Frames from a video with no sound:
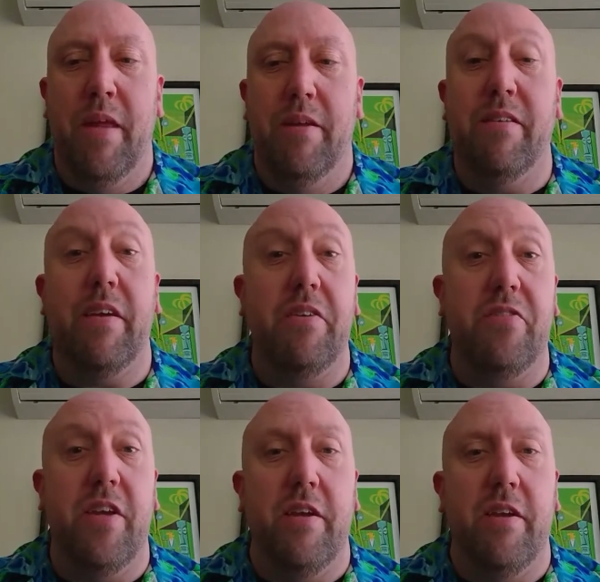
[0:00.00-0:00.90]
tiki
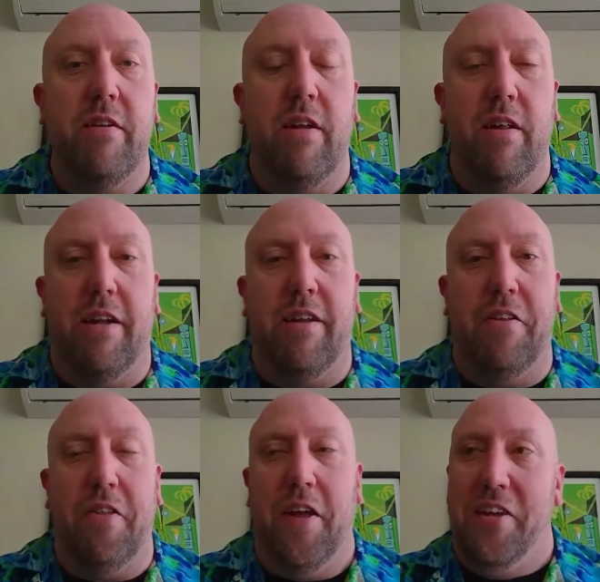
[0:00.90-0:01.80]
scene and collecting
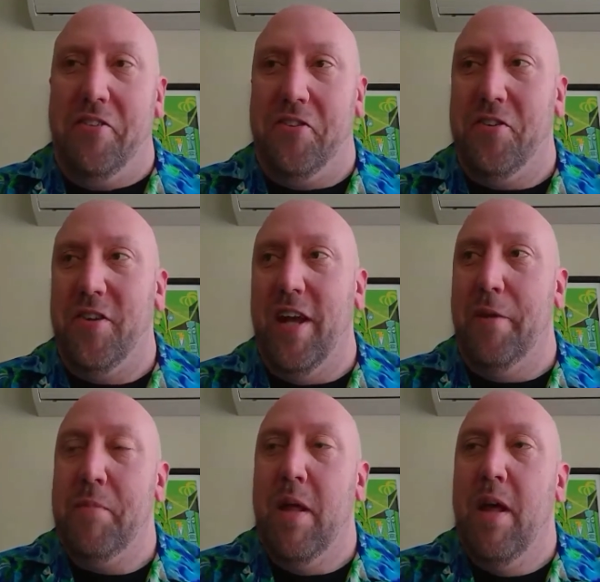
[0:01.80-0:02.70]
things and uh,
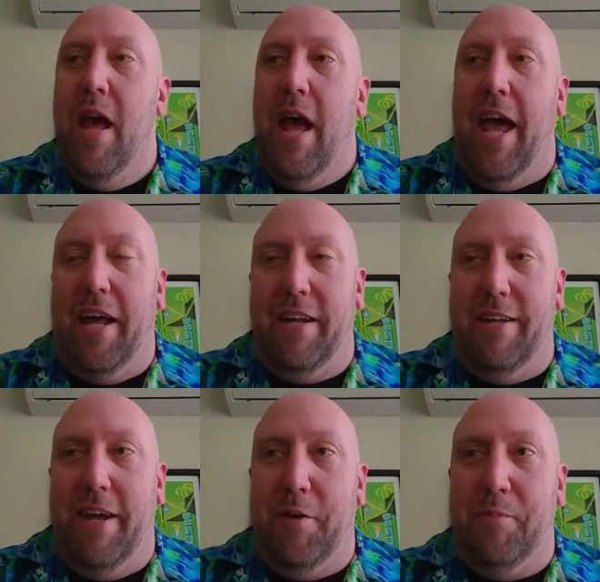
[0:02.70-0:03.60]
and
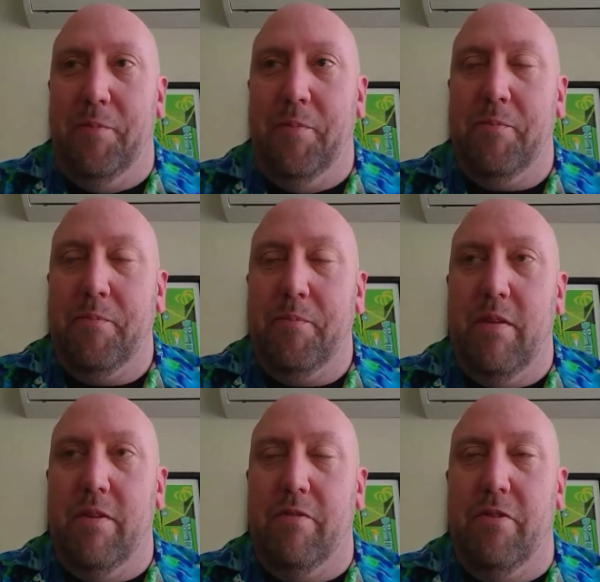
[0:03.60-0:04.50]
um,
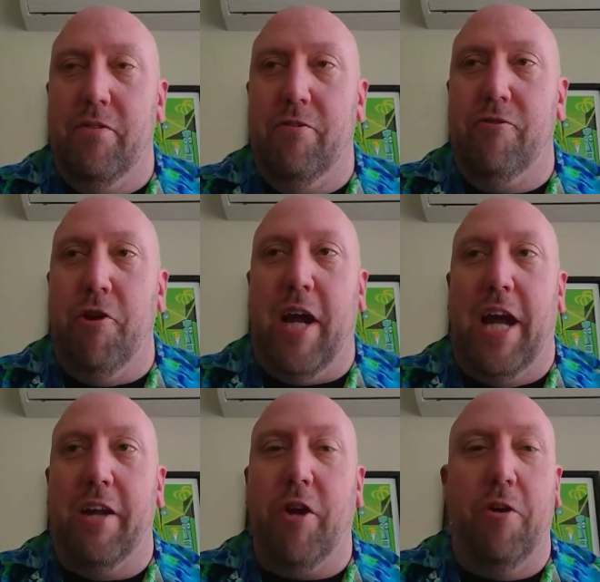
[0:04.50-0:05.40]
as this joke
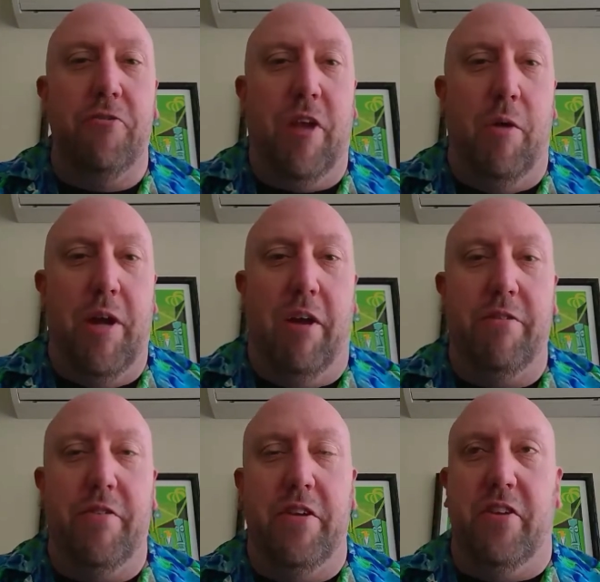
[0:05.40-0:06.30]
kind of goes, I went out
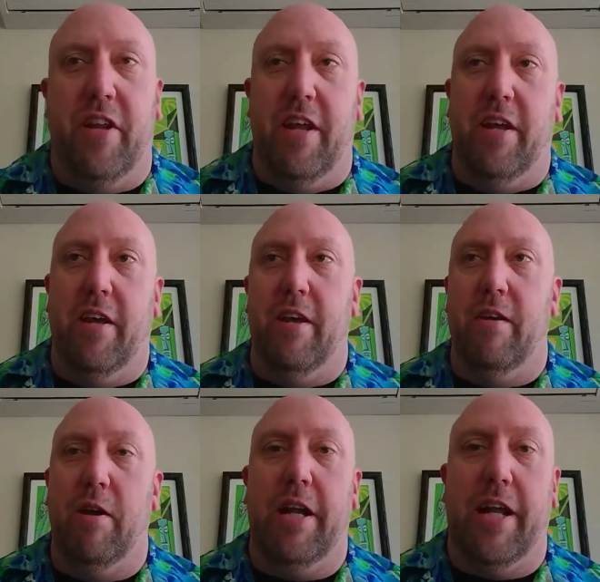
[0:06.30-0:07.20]
to visit a uh,
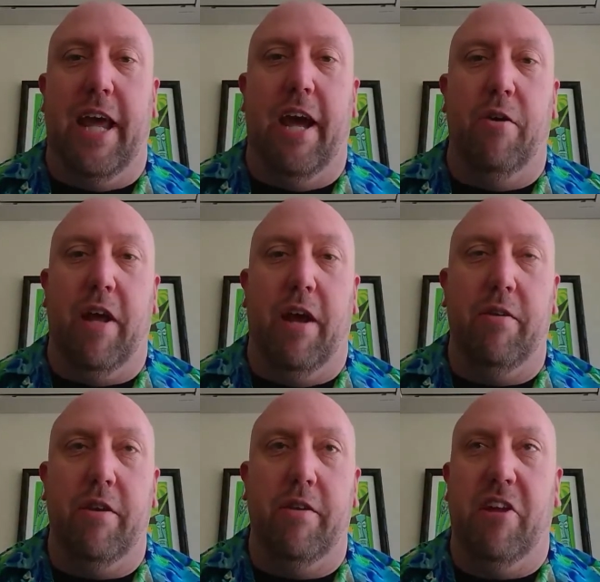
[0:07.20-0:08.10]
an account
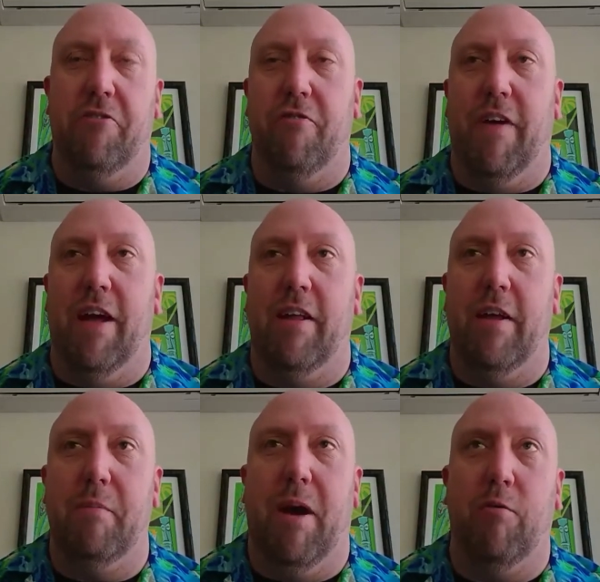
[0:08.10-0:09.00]
out in the Central Valley
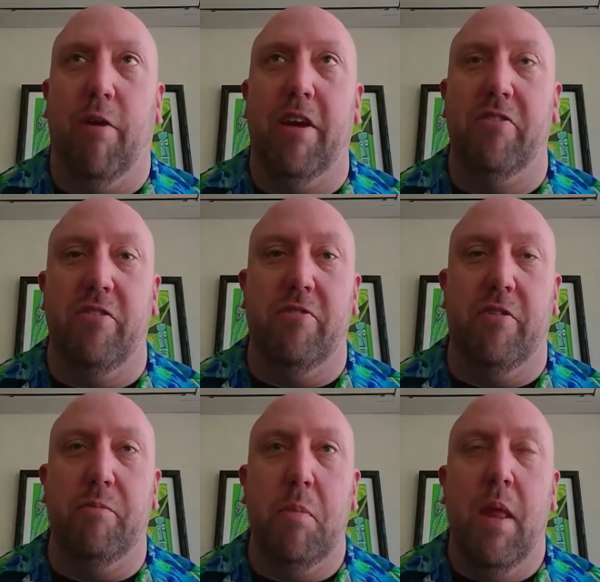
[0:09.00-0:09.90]
about raisins and